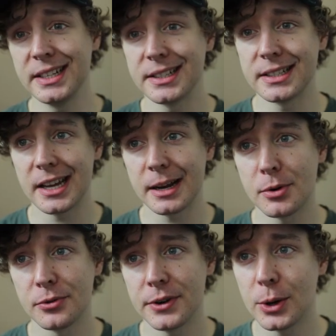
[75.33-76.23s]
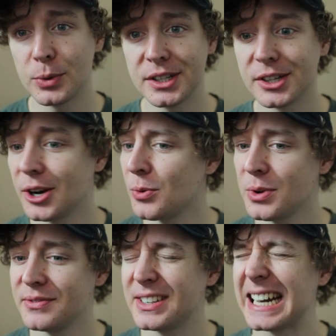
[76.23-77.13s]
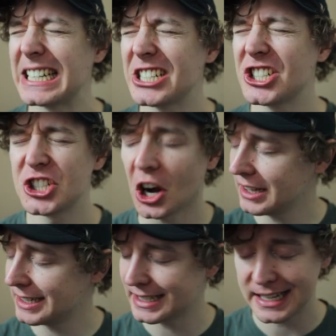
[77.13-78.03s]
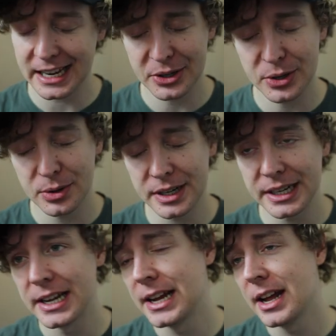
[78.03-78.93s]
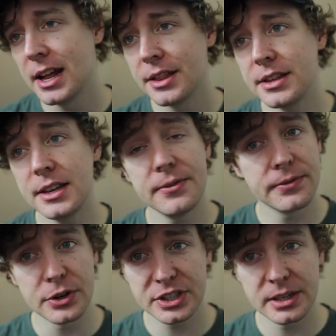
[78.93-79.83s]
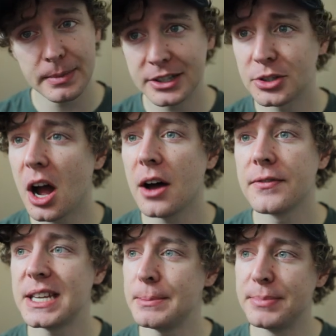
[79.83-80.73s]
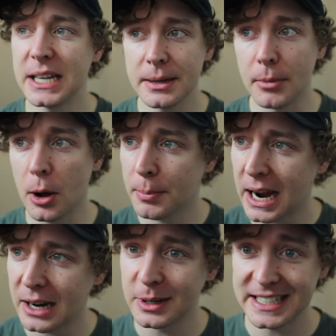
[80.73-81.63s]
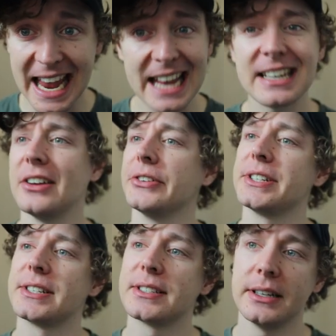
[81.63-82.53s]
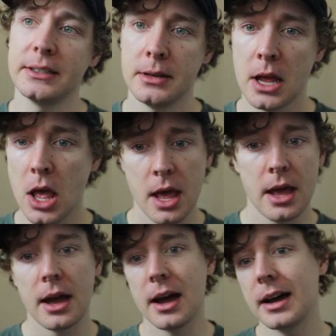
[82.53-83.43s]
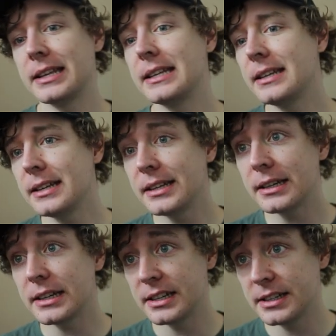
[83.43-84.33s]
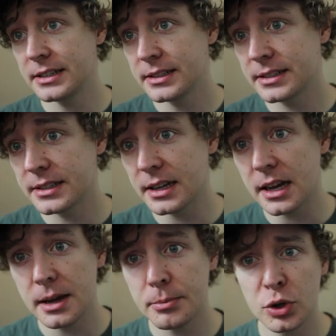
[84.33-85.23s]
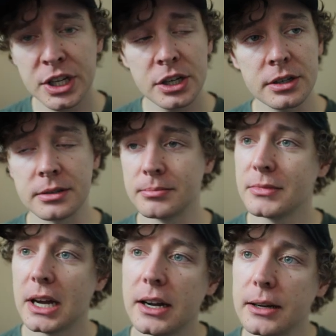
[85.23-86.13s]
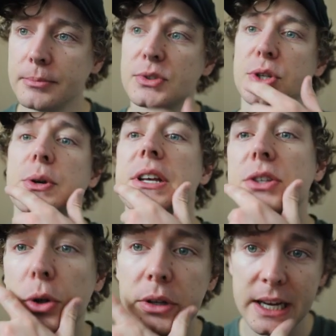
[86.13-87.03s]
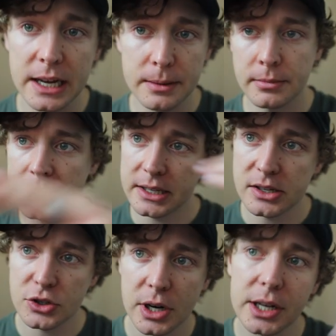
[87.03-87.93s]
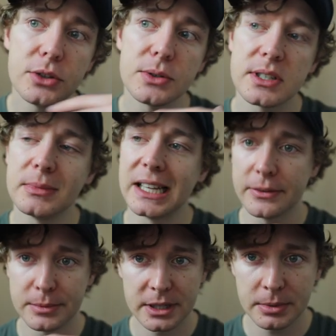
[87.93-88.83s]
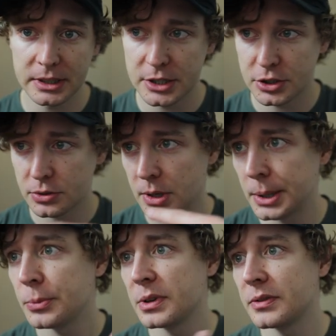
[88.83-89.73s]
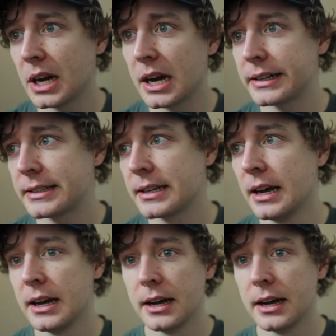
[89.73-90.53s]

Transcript: into the deck profile we go. We've got Charlotte Katakuri, the first commander of the Big Mom Pirates and eldest son. He is pretty good. So his whole game is trying to do some life manipulation, right? We've got